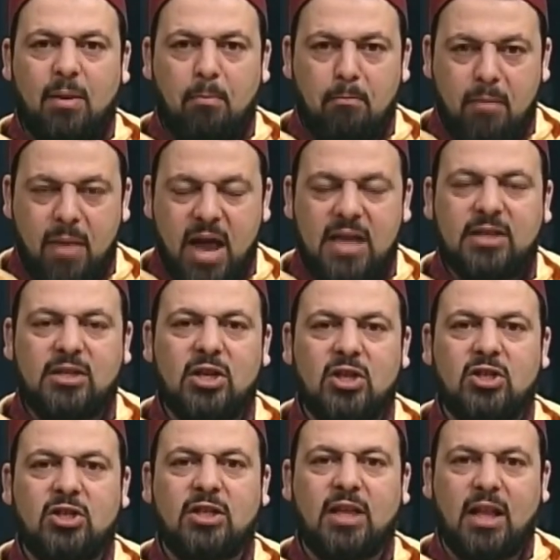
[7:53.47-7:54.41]

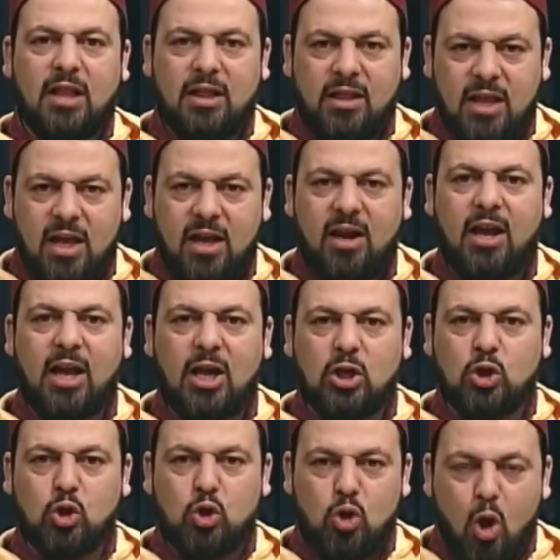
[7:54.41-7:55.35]
message that there
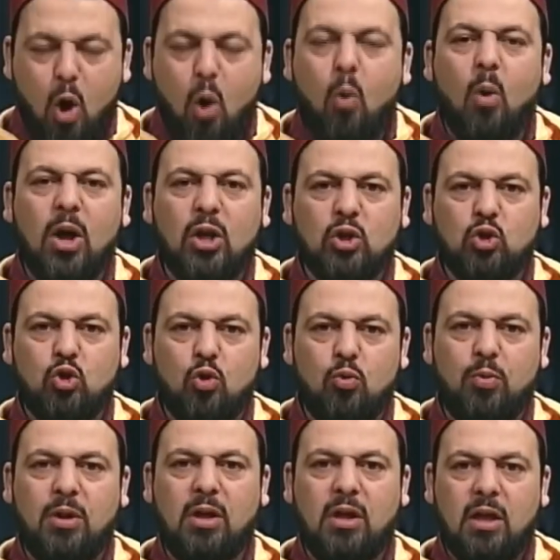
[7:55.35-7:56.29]
is no one
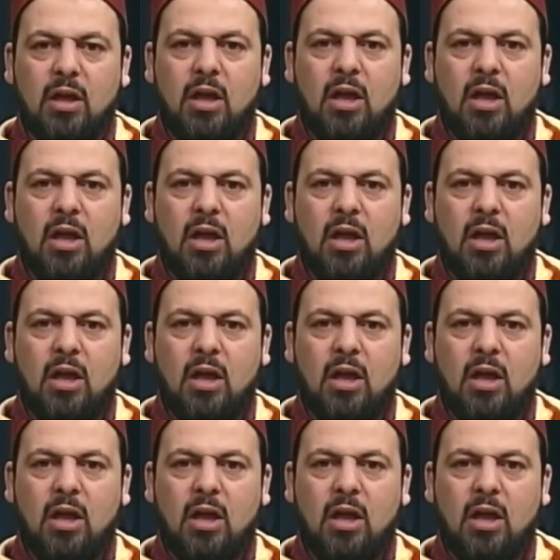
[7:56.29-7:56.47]
to be